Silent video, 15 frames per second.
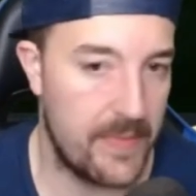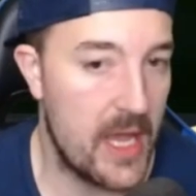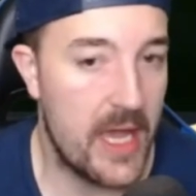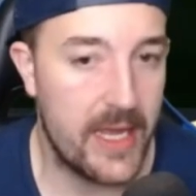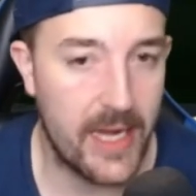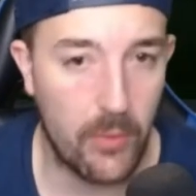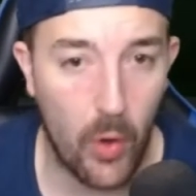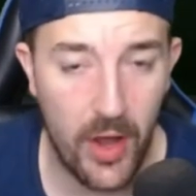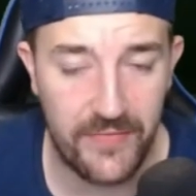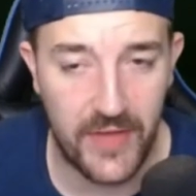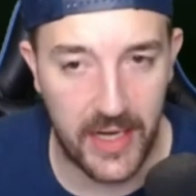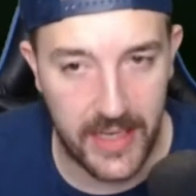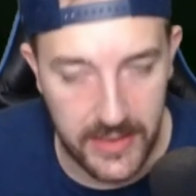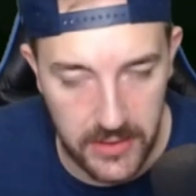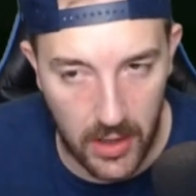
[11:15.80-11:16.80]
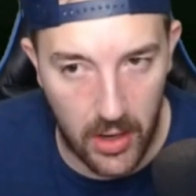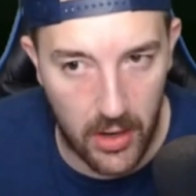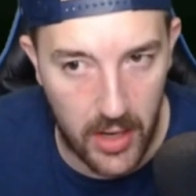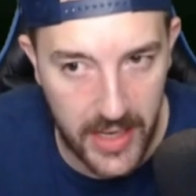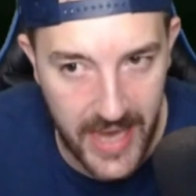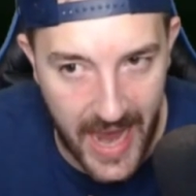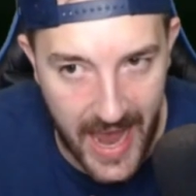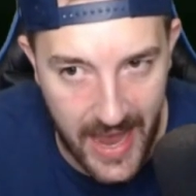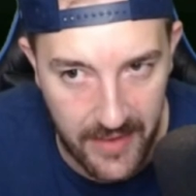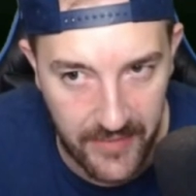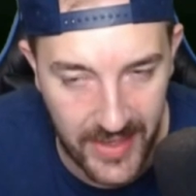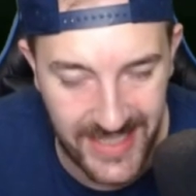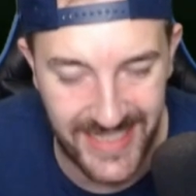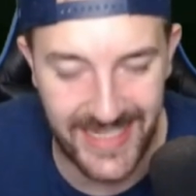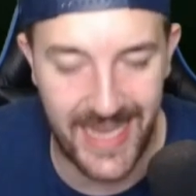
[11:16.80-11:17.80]
Now, what I've done is I have
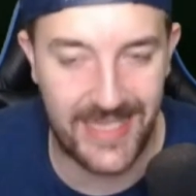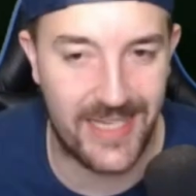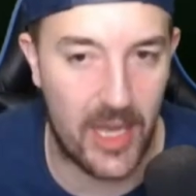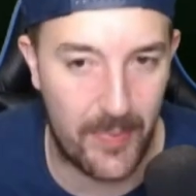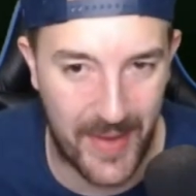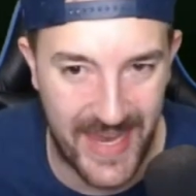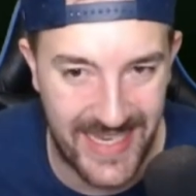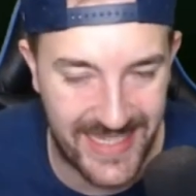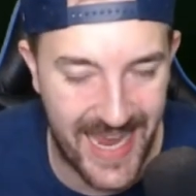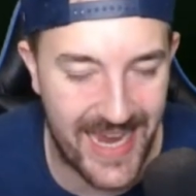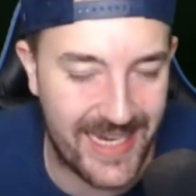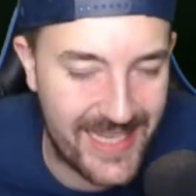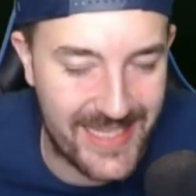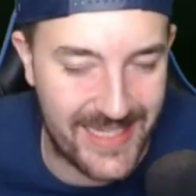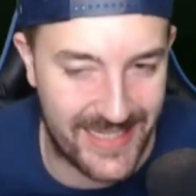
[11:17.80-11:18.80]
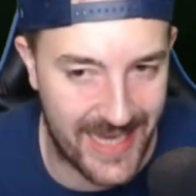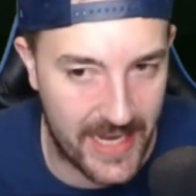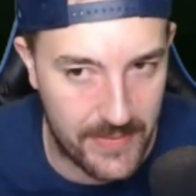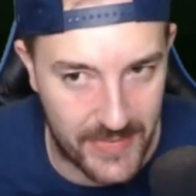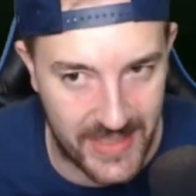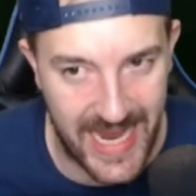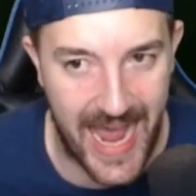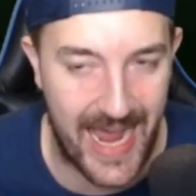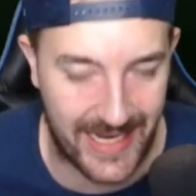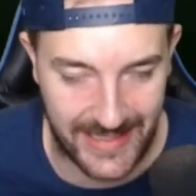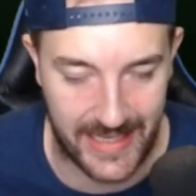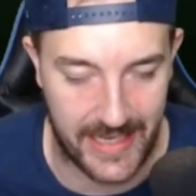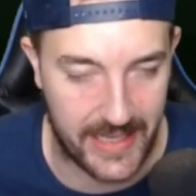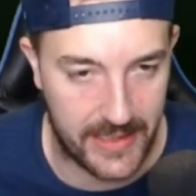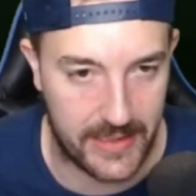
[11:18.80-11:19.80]
set up exactly the same
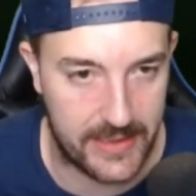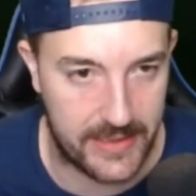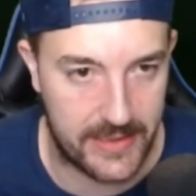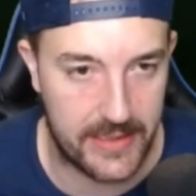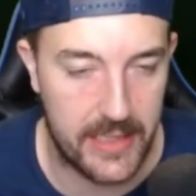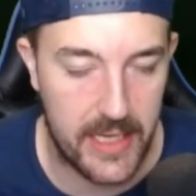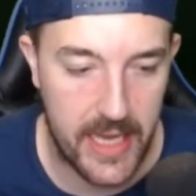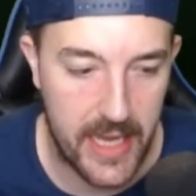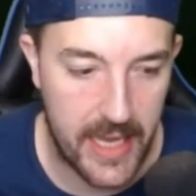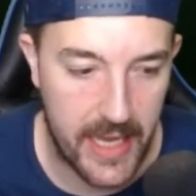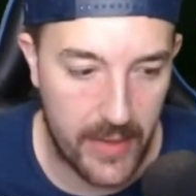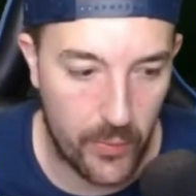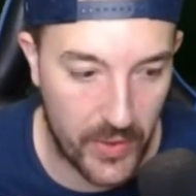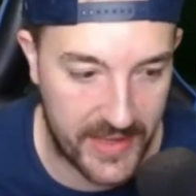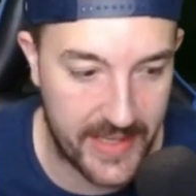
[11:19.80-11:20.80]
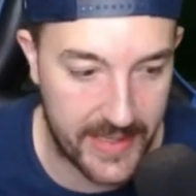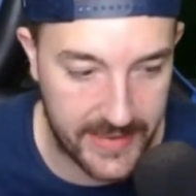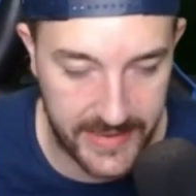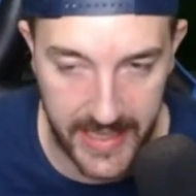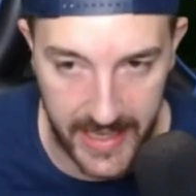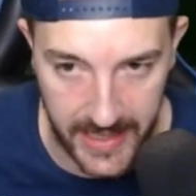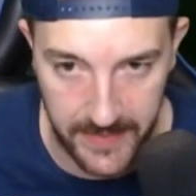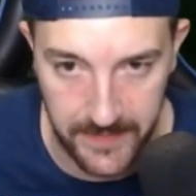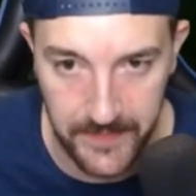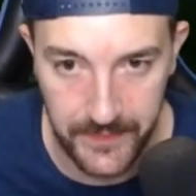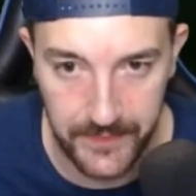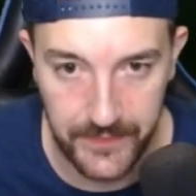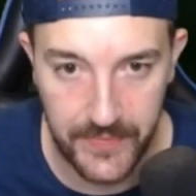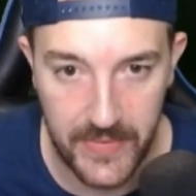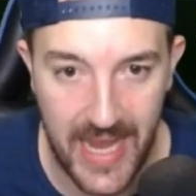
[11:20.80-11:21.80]
tactics with this team
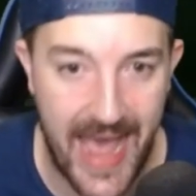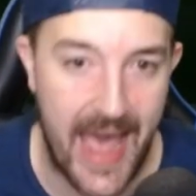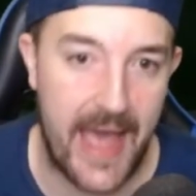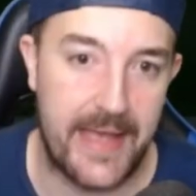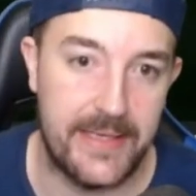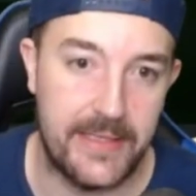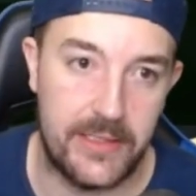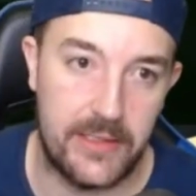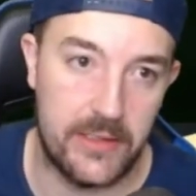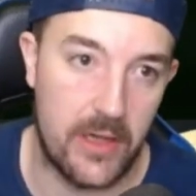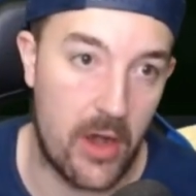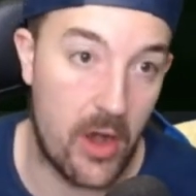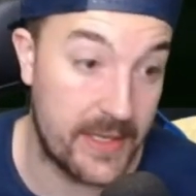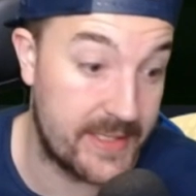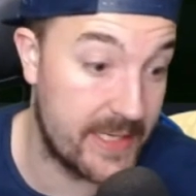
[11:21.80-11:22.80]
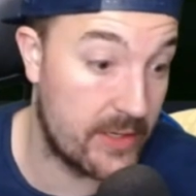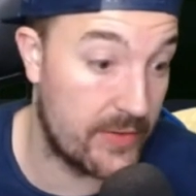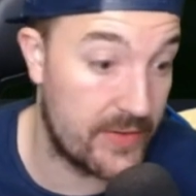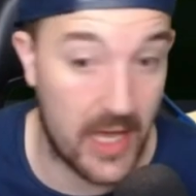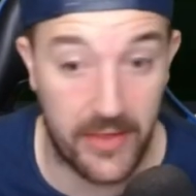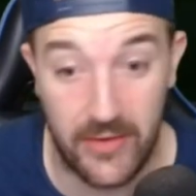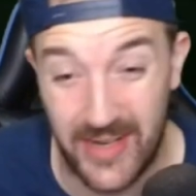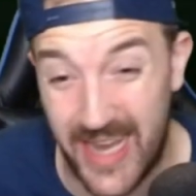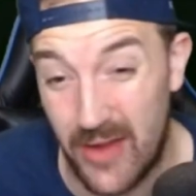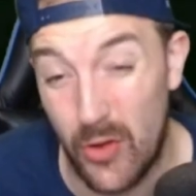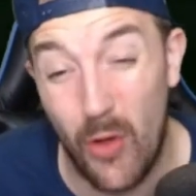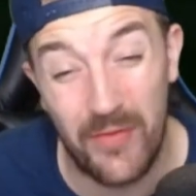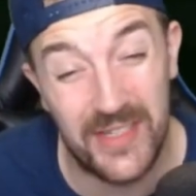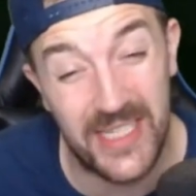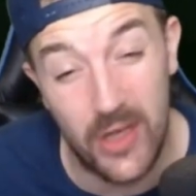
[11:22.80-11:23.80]
as I did on the other account.
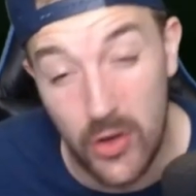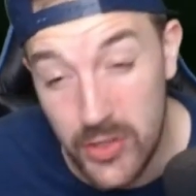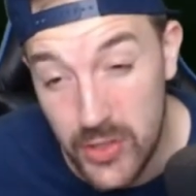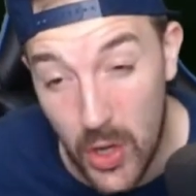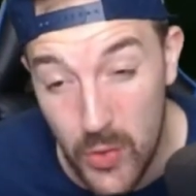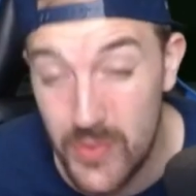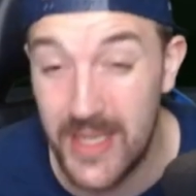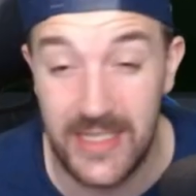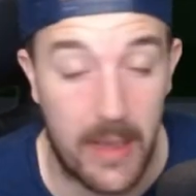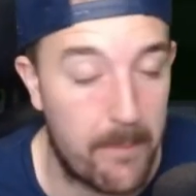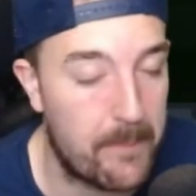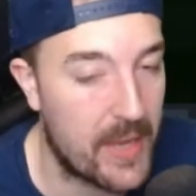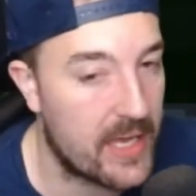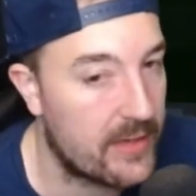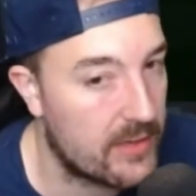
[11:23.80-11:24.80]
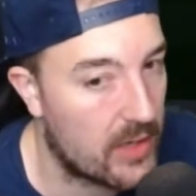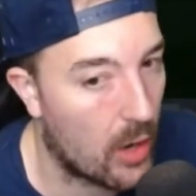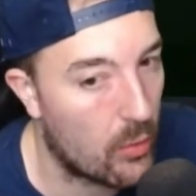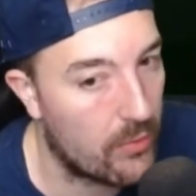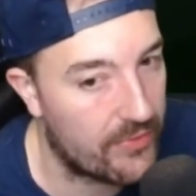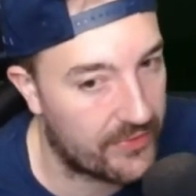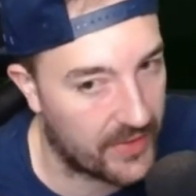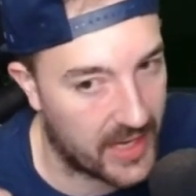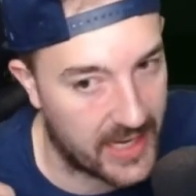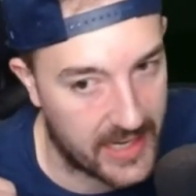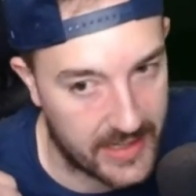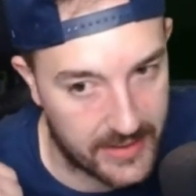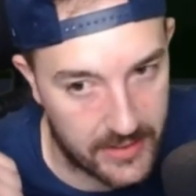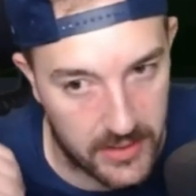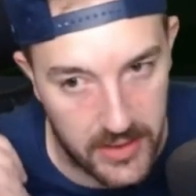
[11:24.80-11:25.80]
Obviously, I know there's a big gulf
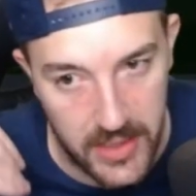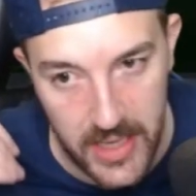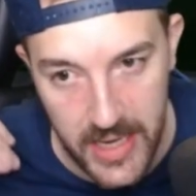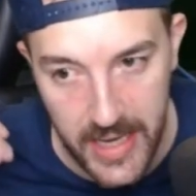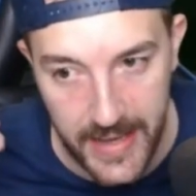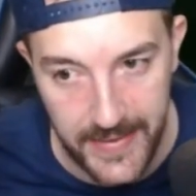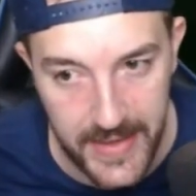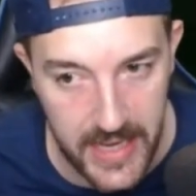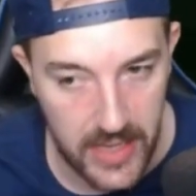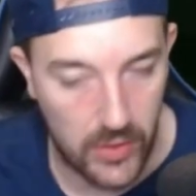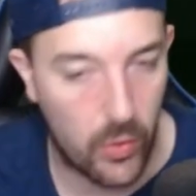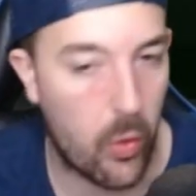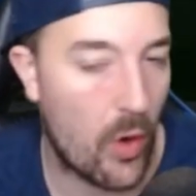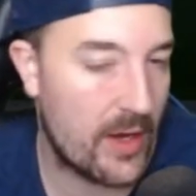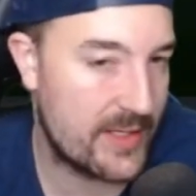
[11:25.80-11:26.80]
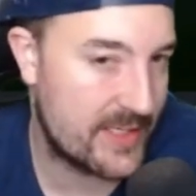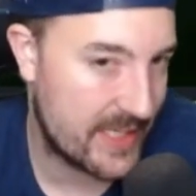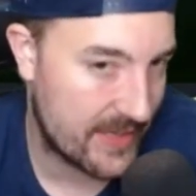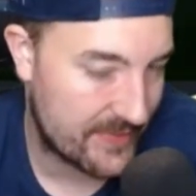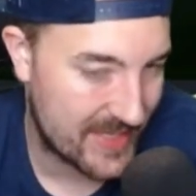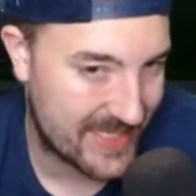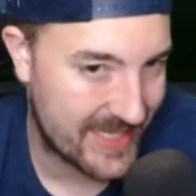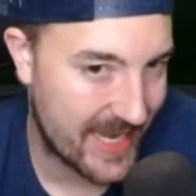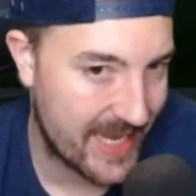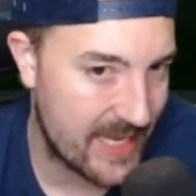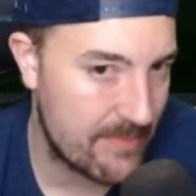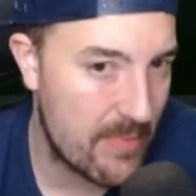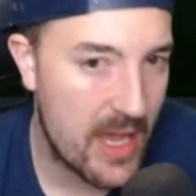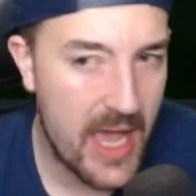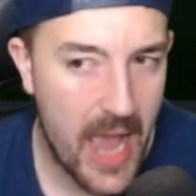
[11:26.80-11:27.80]
in the quality of the team.